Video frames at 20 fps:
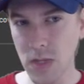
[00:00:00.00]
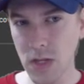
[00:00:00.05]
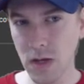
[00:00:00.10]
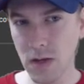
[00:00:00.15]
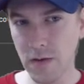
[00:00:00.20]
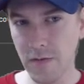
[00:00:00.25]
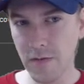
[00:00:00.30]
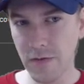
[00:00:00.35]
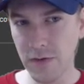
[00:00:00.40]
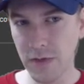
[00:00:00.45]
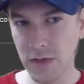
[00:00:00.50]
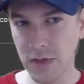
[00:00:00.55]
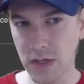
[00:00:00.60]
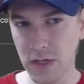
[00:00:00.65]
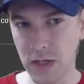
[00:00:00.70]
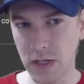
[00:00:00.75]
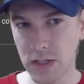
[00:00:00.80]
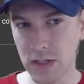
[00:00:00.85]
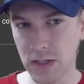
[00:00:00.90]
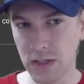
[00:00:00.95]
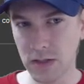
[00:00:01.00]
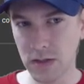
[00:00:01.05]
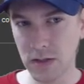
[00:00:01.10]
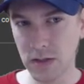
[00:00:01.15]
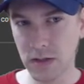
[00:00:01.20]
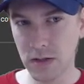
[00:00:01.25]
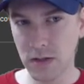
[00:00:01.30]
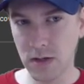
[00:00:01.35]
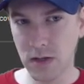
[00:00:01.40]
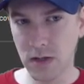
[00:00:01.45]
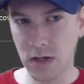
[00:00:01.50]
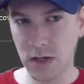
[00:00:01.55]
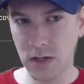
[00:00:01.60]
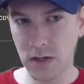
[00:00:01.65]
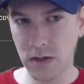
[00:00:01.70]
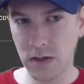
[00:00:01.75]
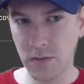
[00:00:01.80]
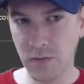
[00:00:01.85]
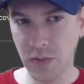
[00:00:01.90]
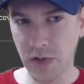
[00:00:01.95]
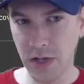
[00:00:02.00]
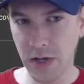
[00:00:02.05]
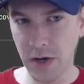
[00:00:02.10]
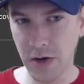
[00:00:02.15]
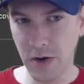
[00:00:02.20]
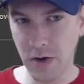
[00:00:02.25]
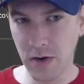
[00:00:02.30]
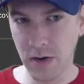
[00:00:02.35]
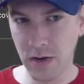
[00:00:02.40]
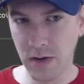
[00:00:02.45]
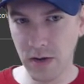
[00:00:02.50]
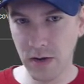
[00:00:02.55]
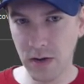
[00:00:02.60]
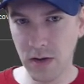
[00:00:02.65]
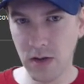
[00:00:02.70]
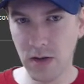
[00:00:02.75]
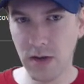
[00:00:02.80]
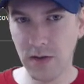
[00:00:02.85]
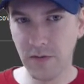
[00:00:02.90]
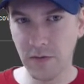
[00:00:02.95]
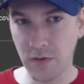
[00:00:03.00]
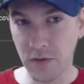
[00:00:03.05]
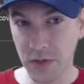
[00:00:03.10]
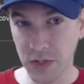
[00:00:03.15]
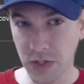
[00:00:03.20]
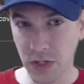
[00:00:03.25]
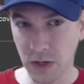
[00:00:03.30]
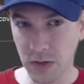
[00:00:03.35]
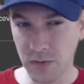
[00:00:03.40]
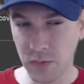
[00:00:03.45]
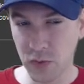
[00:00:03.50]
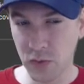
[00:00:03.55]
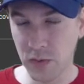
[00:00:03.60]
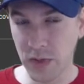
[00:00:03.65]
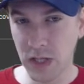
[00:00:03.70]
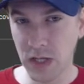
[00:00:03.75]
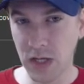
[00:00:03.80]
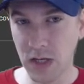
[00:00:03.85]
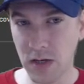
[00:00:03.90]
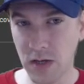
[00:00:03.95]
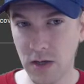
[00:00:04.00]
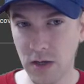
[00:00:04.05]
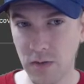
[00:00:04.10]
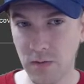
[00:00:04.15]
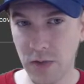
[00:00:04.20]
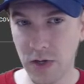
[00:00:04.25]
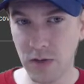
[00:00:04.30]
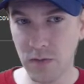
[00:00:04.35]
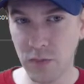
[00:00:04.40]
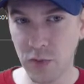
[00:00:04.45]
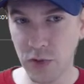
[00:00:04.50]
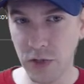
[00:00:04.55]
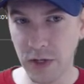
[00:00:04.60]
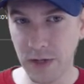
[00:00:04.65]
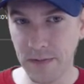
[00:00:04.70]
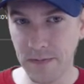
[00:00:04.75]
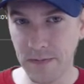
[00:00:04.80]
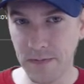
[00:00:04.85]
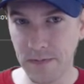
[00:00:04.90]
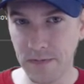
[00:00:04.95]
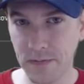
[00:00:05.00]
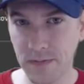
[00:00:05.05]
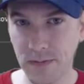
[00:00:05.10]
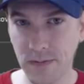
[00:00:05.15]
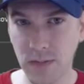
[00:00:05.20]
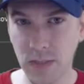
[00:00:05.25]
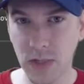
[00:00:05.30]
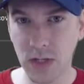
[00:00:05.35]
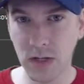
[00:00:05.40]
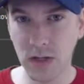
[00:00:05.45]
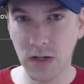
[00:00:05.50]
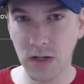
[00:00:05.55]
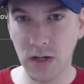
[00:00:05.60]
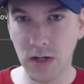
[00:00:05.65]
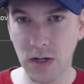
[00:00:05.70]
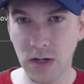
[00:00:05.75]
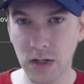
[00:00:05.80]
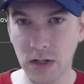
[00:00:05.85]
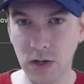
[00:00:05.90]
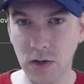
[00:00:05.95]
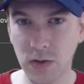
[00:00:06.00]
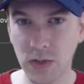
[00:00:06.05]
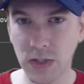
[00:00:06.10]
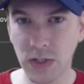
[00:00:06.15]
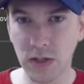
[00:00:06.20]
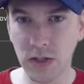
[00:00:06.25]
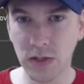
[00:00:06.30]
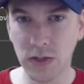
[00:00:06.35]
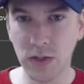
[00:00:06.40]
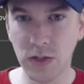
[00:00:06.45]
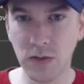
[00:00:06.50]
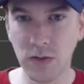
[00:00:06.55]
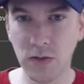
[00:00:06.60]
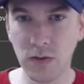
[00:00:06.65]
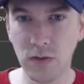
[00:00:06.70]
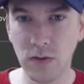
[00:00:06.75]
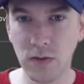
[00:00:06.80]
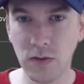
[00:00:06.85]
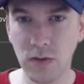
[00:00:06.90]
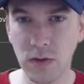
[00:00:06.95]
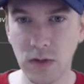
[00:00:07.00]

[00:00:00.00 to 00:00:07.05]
for this, the player, for example, when they get hit by a bullet, goes into,